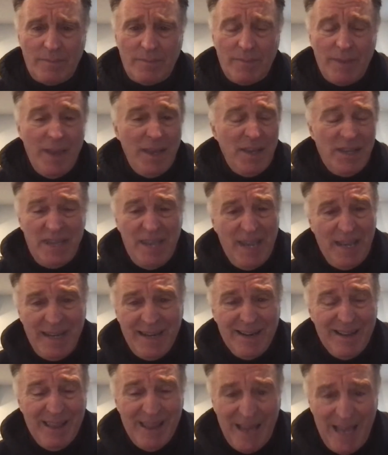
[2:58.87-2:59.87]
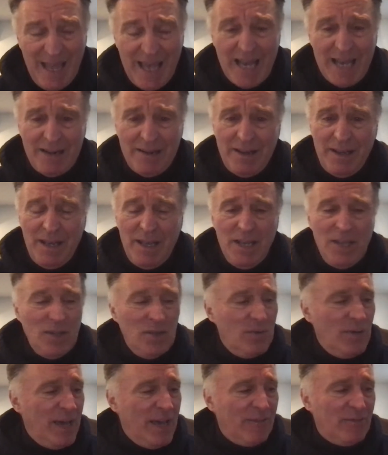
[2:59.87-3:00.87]
And you can't eat a lot. You
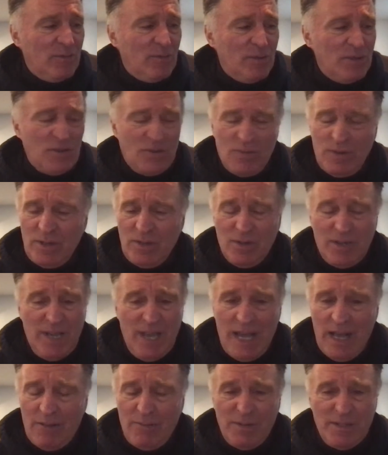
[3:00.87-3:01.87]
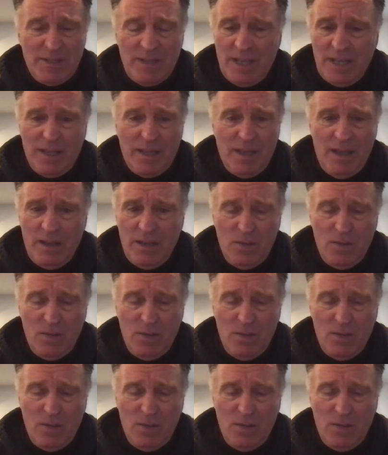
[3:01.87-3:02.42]
have to restrict your calories like you